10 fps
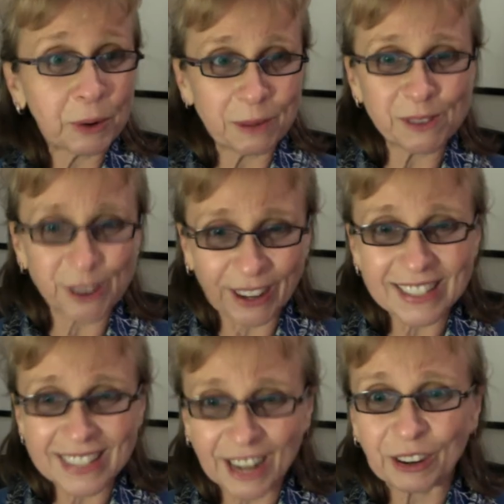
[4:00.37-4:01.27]
I'm trying
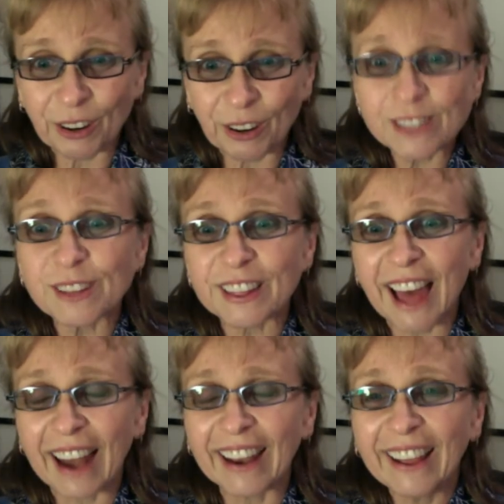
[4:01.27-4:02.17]
to get across with
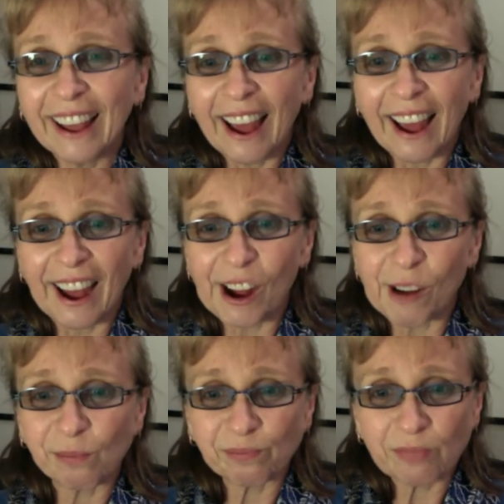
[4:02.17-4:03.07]
that,
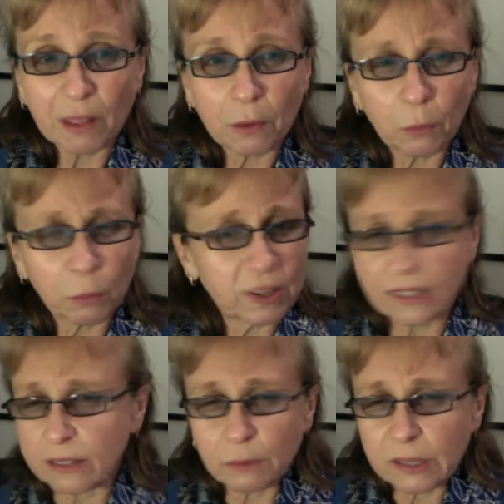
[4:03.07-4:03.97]

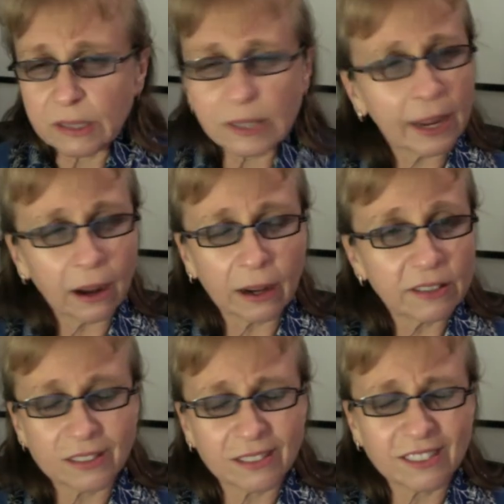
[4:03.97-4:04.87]
whereas they kind of
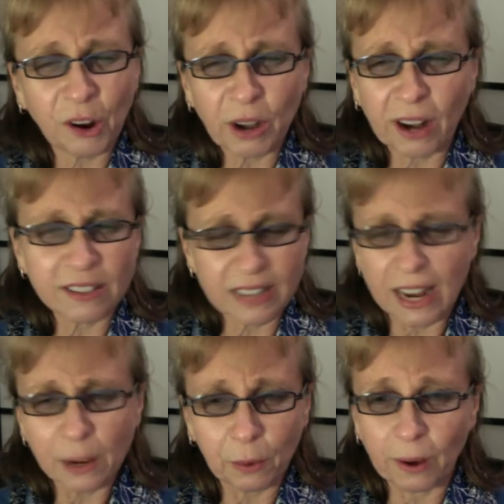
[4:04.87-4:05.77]
just don't
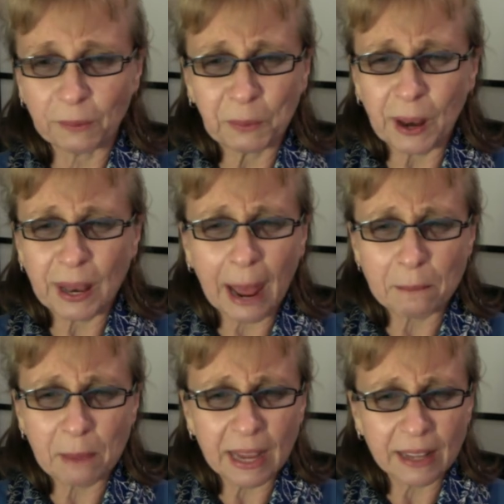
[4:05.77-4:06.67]
understand what
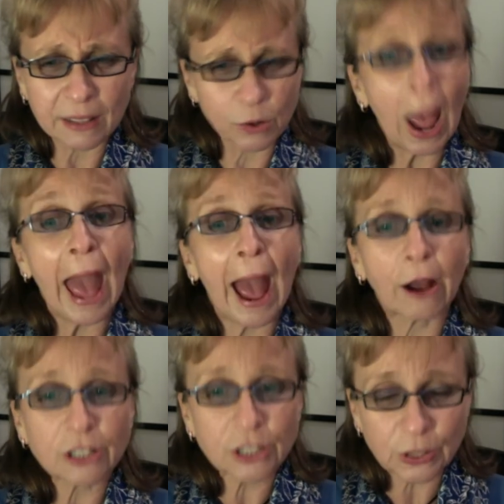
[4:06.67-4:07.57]
that means or
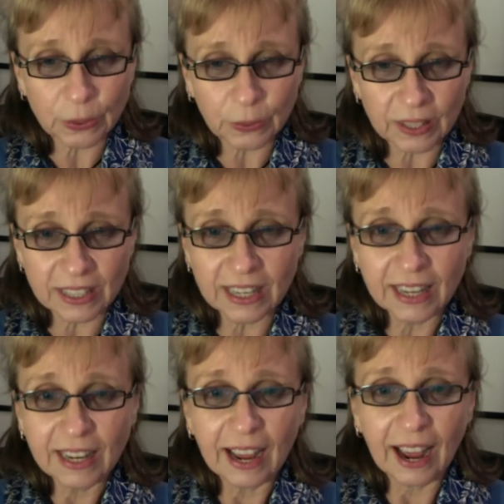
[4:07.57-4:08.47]
how to do it.
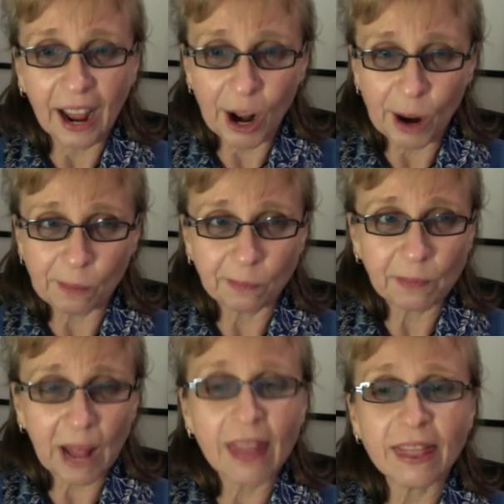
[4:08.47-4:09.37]
And
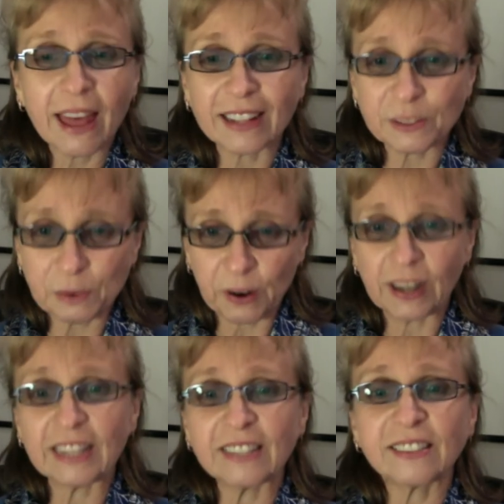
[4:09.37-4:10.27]
that's where
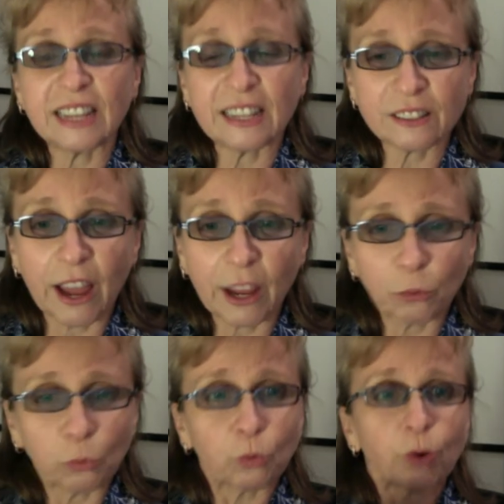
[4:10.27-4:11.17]
it is things like
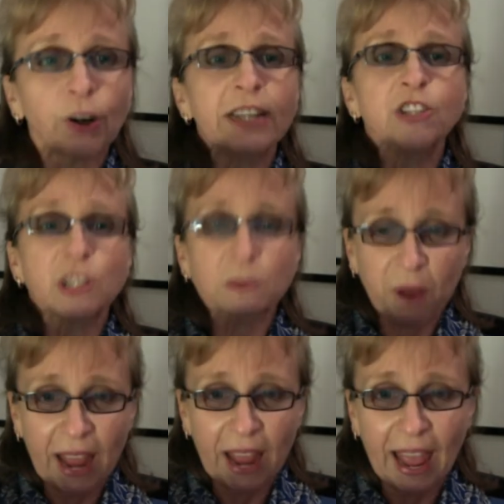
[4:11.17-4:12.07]
reach to
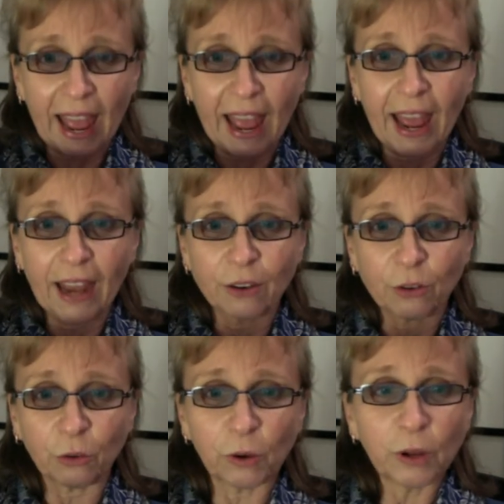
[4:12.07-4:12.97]
my hand
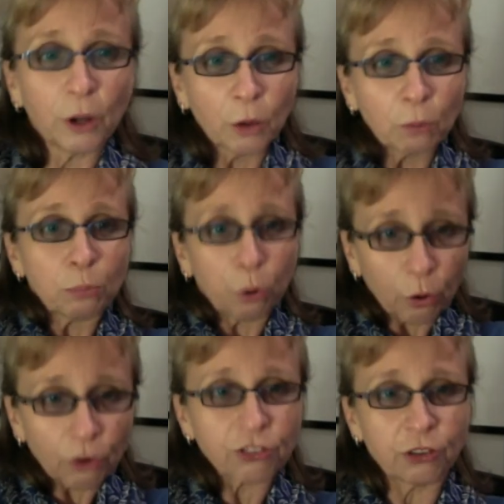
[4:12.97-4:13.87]
or
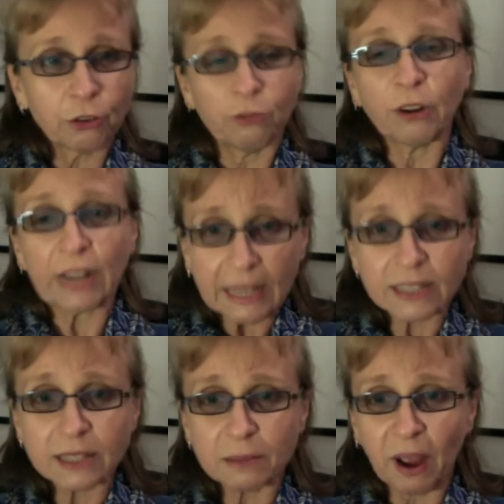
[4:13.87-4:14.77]
push your foot
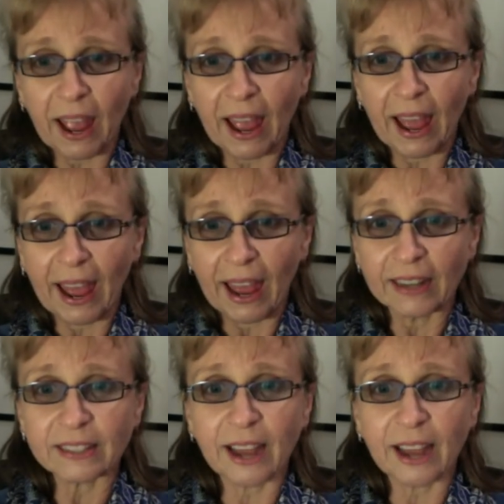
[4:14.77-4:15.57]
into my hand,